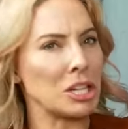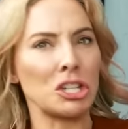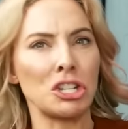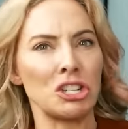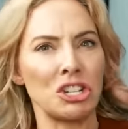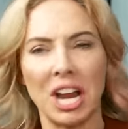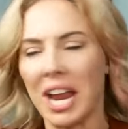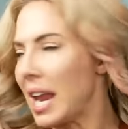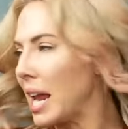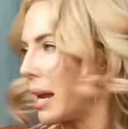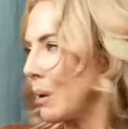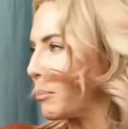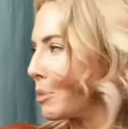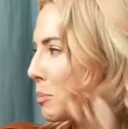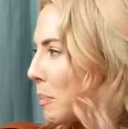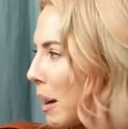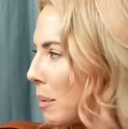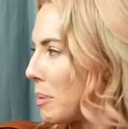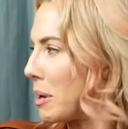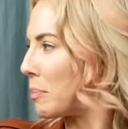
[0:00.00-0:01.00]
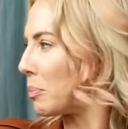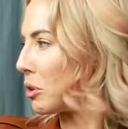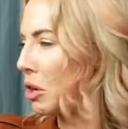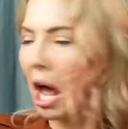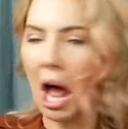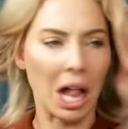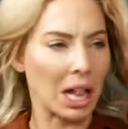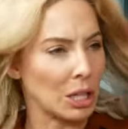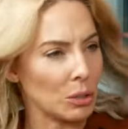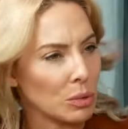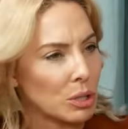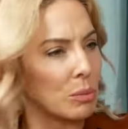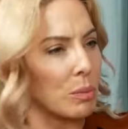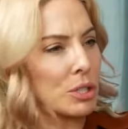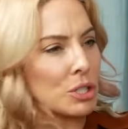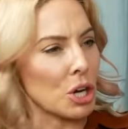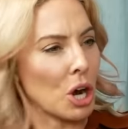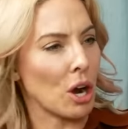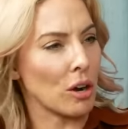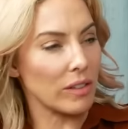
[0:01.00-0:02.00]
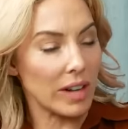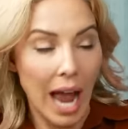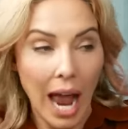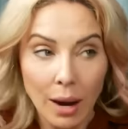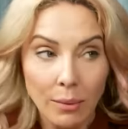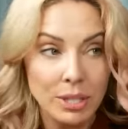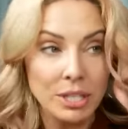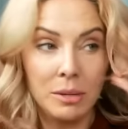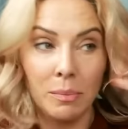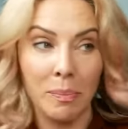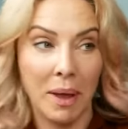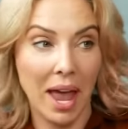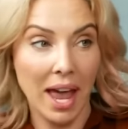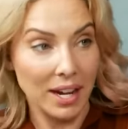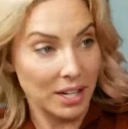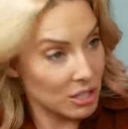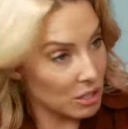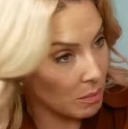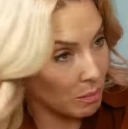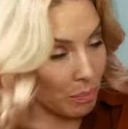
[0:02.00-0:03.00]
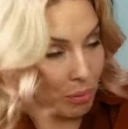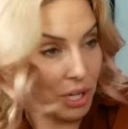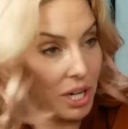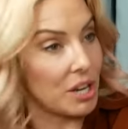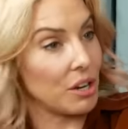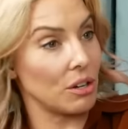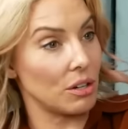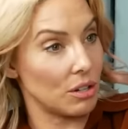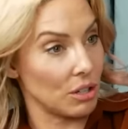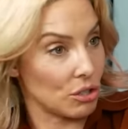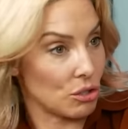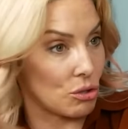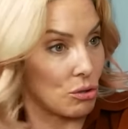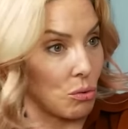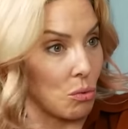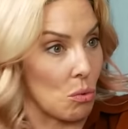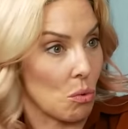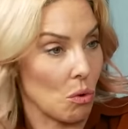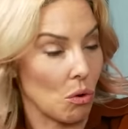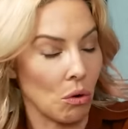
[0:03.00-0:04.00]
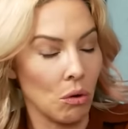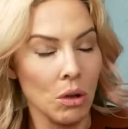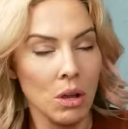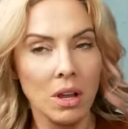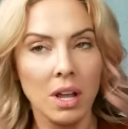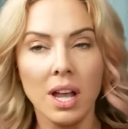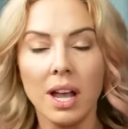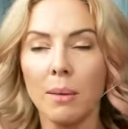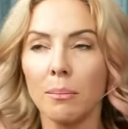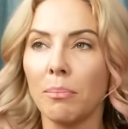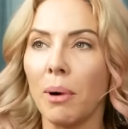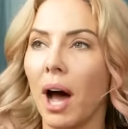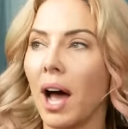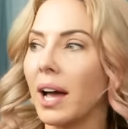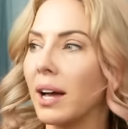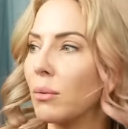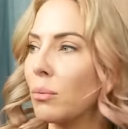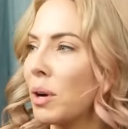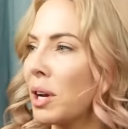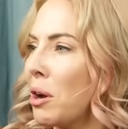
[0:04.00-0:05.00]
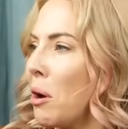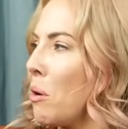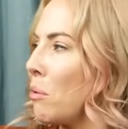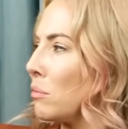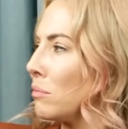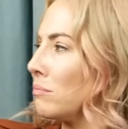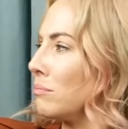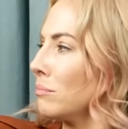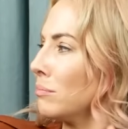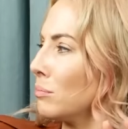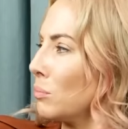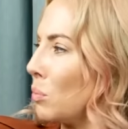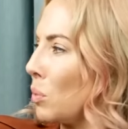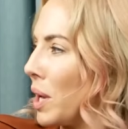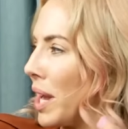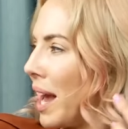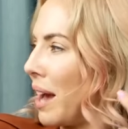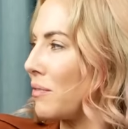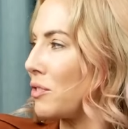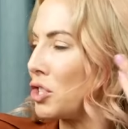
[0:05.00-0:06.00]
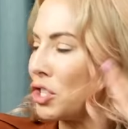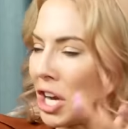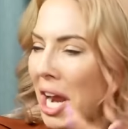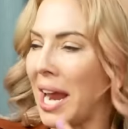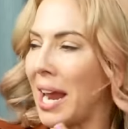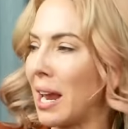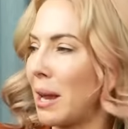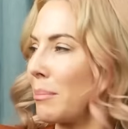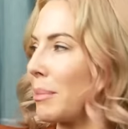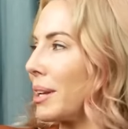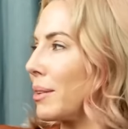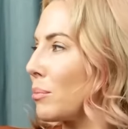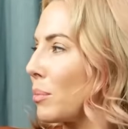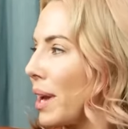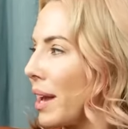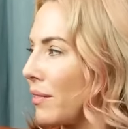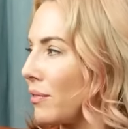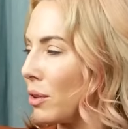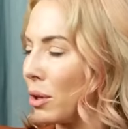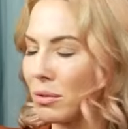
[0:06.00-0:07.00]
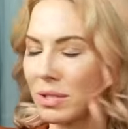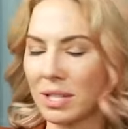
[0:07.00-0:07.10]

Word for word: shamed by people in Hollywood that went to Harvard. I went to Penn. It's a pretty good school, but we have shame and we have low